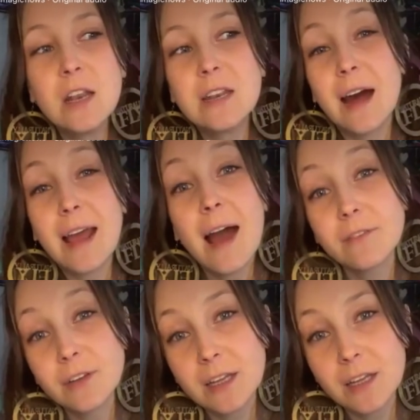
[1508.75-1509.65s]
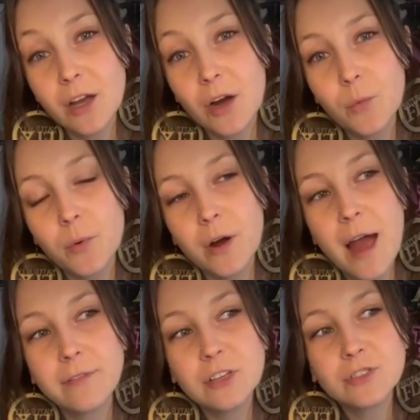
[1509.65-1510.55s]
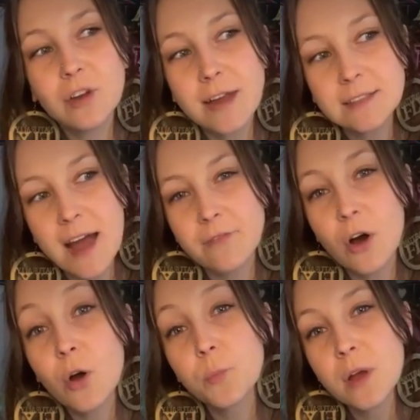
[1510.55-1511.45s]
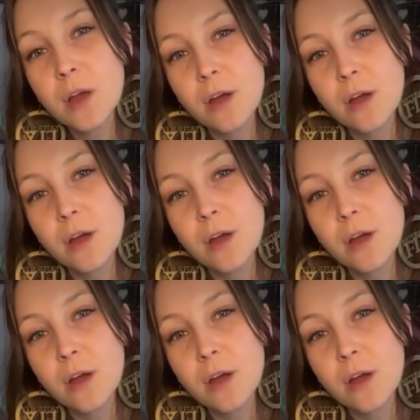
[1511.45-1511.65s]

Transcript: not having any hope or having tried to have hope